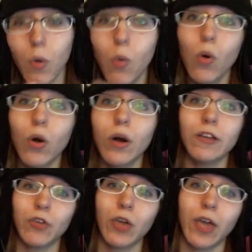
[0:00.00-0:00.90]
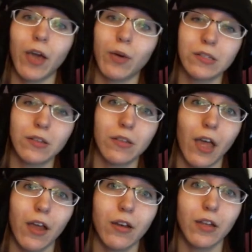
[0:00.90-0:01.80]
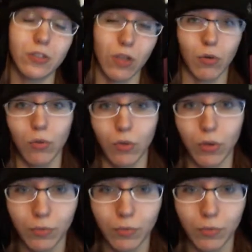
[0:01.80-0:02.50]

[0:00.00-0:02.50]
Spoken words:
Or, if you can't wait till then, it's on Hulu.